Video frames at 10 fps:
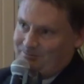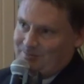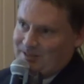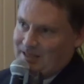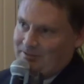
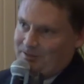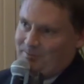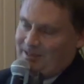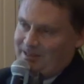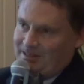savers
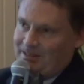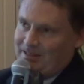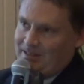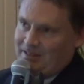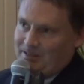money
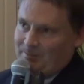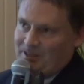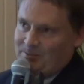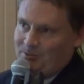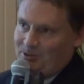is
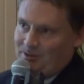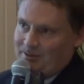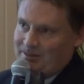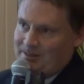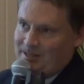much
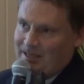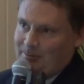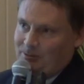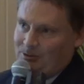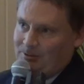more
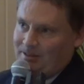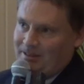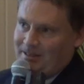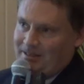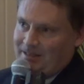stable
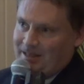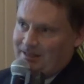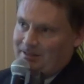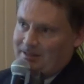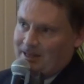
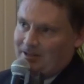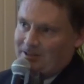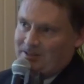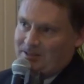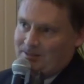than the
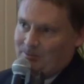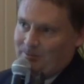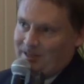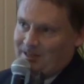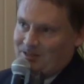current system where
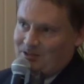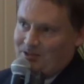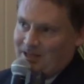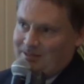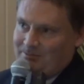banks
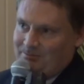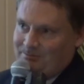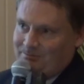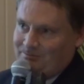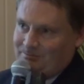create
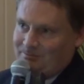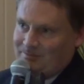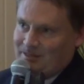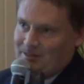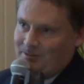
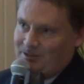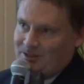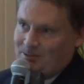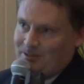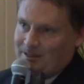
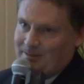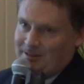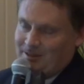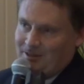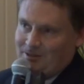deposits when they make
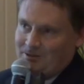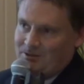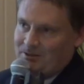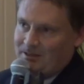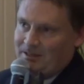
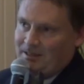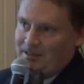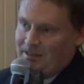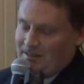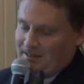loans.
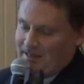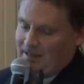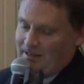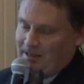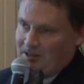
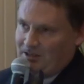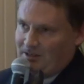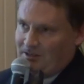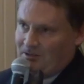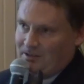And it actually
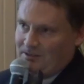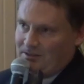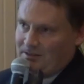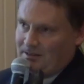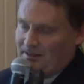
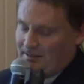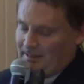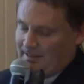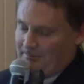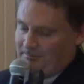increases
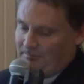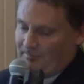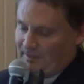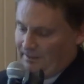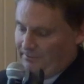the
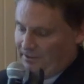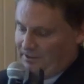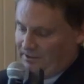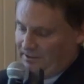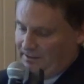
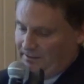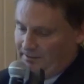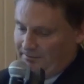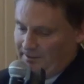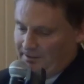efficiency
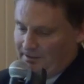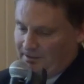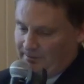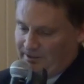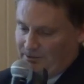of the
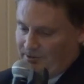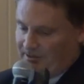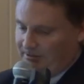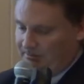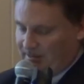economy as
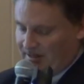well.